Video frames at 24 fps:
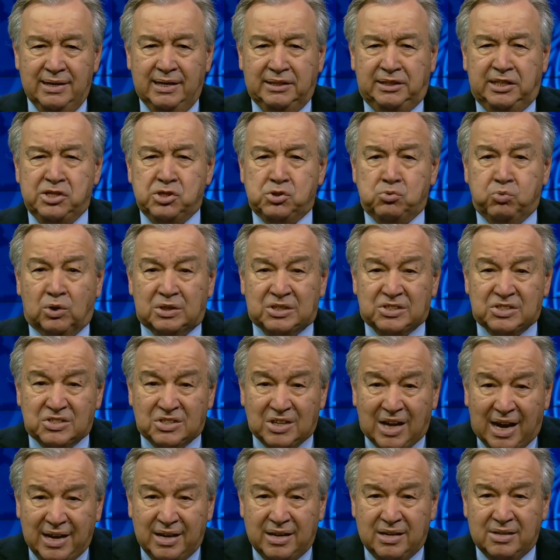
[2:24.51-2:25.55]
It is what
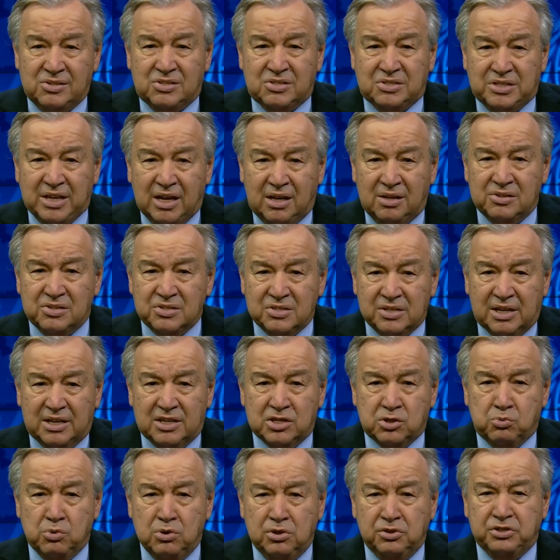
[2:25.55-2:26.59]
science tells
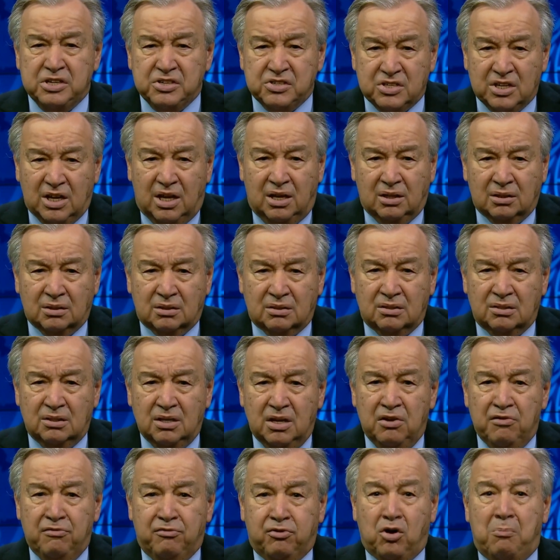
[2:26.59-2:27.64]
us will result
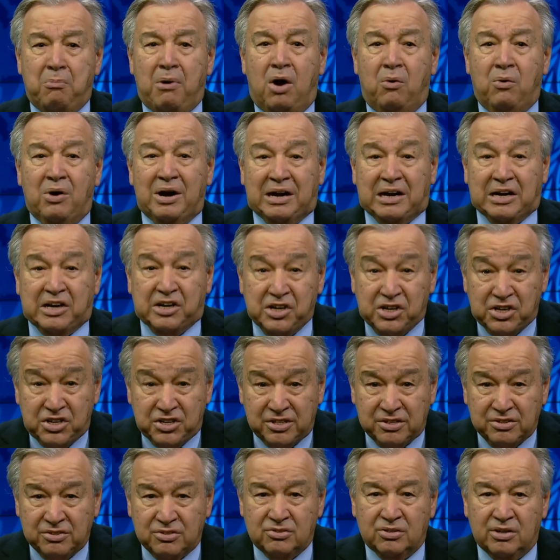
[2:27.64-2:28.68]
from our
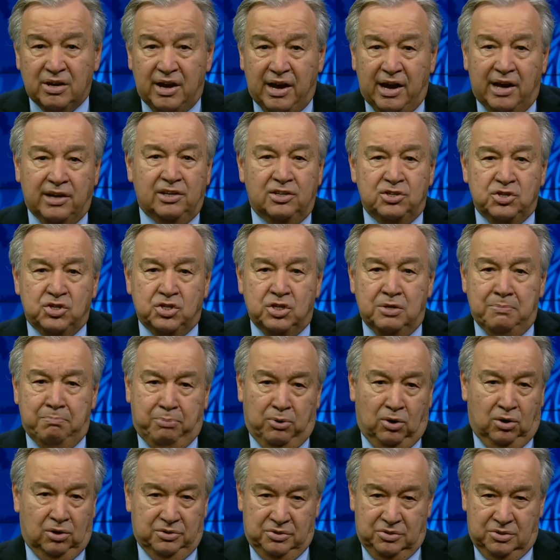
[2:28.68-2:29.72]
current energy
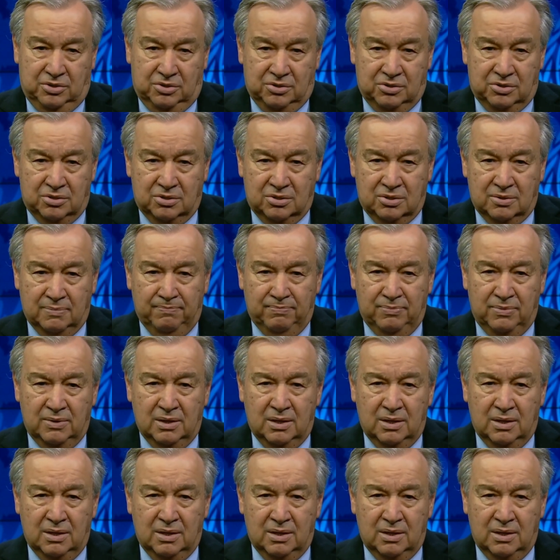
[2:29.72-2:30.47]
policies.